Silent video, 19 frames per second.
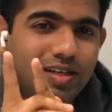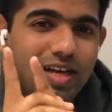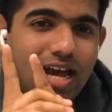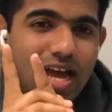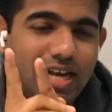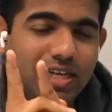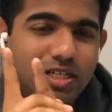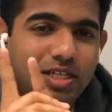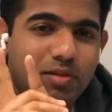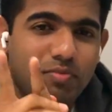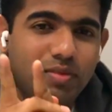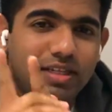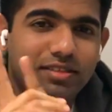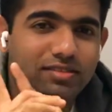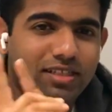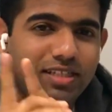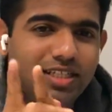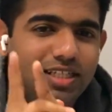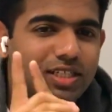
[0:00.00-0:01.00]

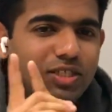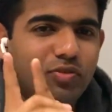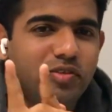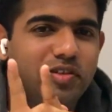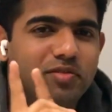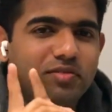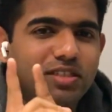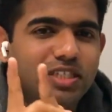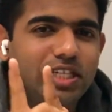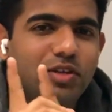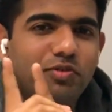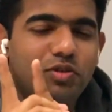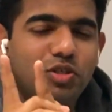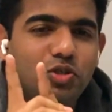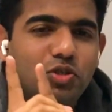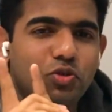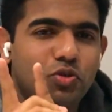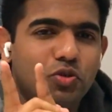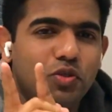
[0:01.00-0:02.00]
Ultimately, it will give
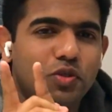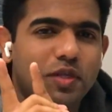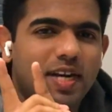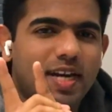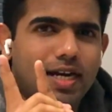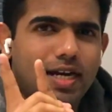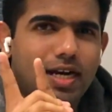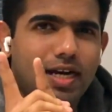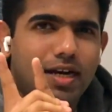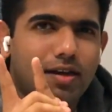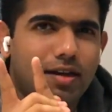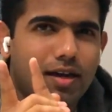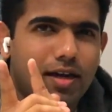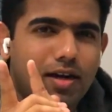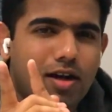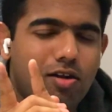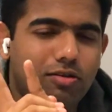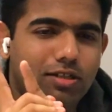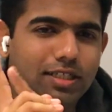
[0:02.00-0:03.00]
you
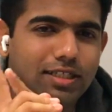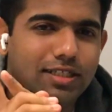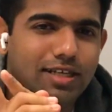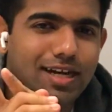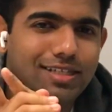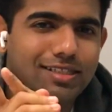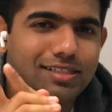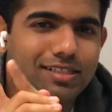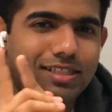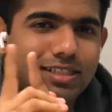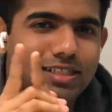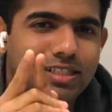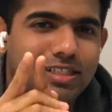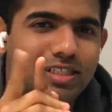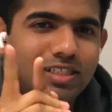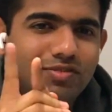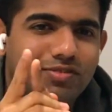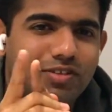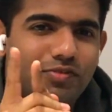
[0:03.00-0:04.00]
around in
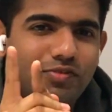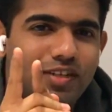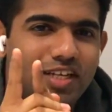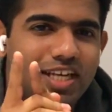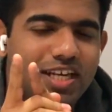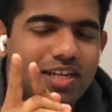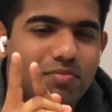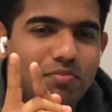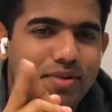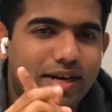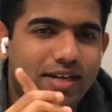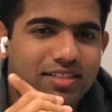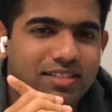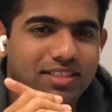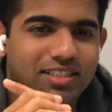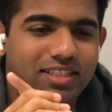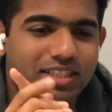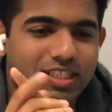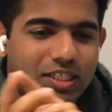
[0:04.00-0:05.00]
115 marks
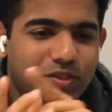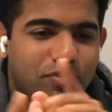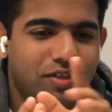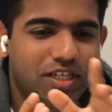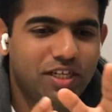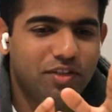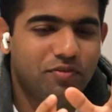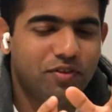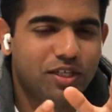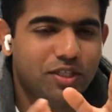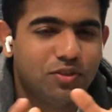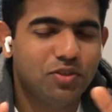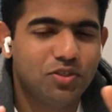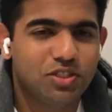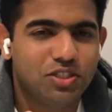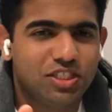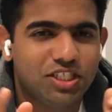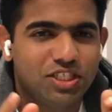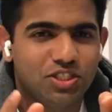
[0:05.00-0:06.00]
in different
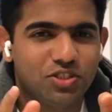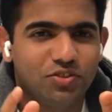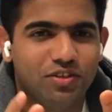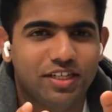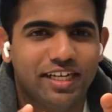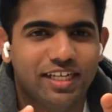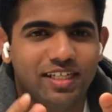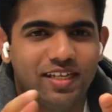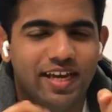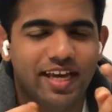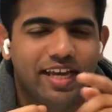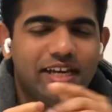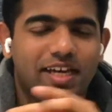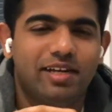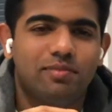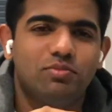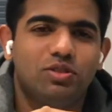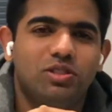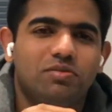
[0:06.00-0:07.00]
questions. You'll get
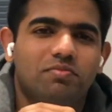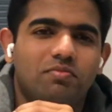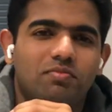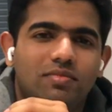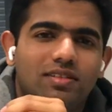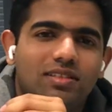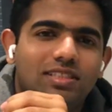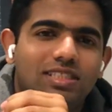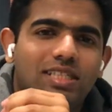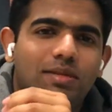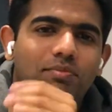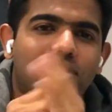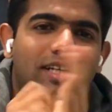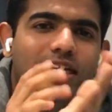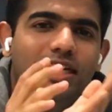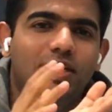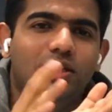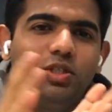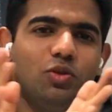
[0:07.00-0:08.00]
diagrams, some
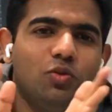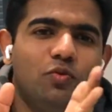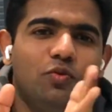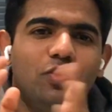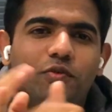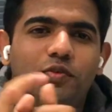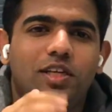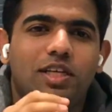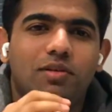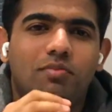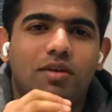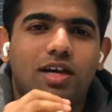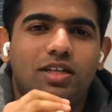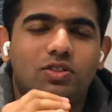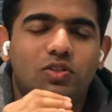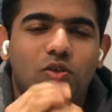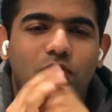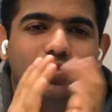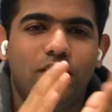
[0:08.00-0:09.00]
10 to 15
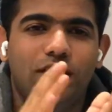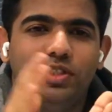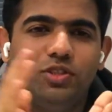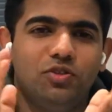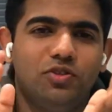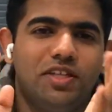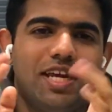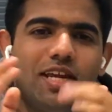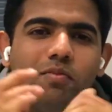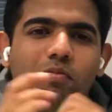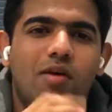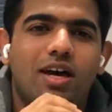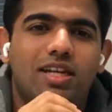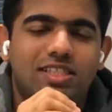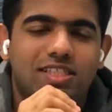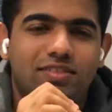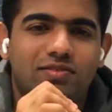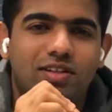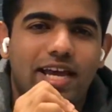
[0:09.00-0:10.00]
marks or 5 to 10
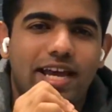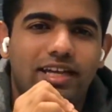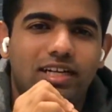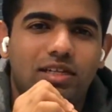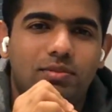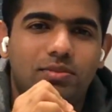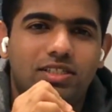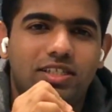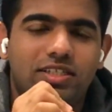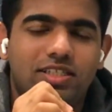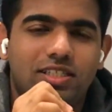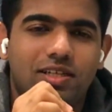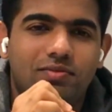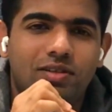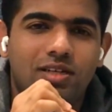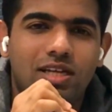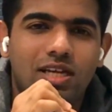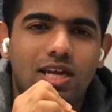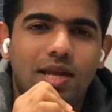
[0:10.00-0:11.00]
marks in diagrams itself.
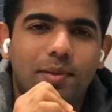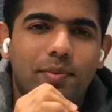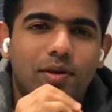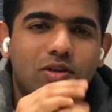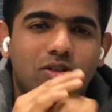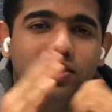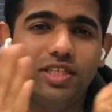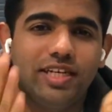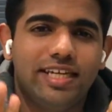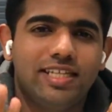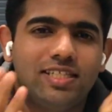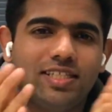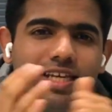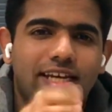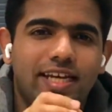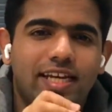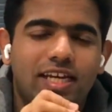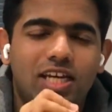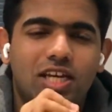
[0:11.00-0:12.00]
Because in
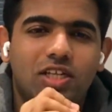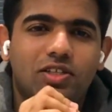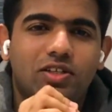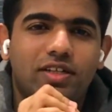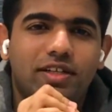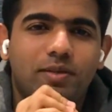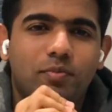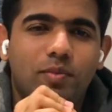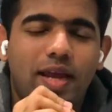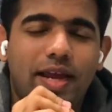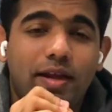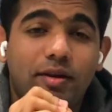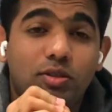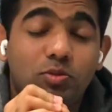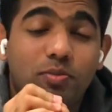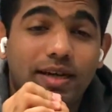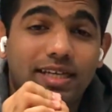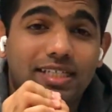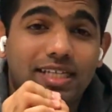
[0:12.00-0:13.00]
essay, you
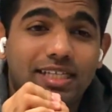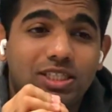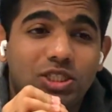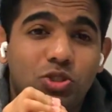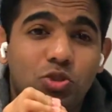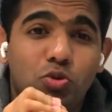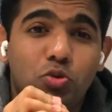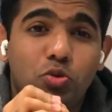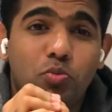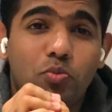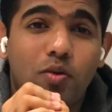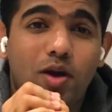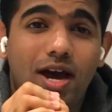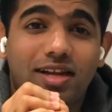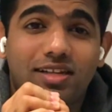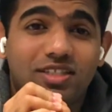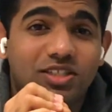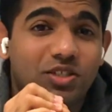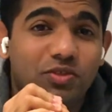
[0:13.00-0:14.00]
might get 2
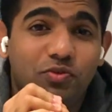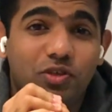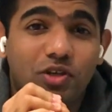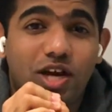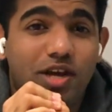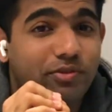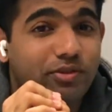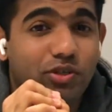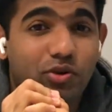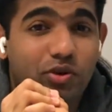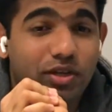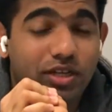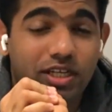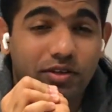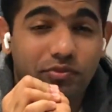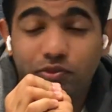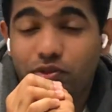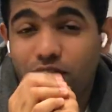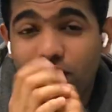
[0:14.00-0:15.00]
marks if you draw
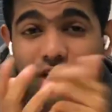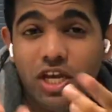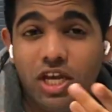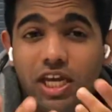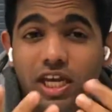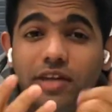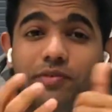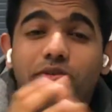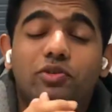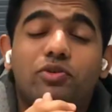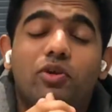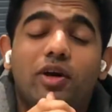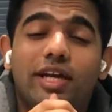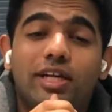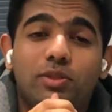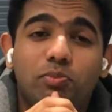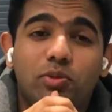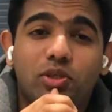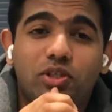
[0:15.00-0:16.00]
a
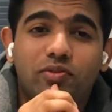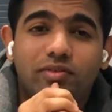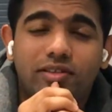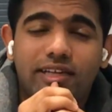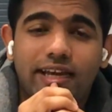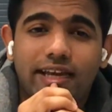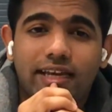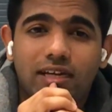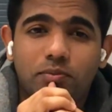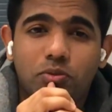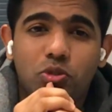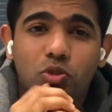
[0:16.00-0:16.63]
beautiful diagram.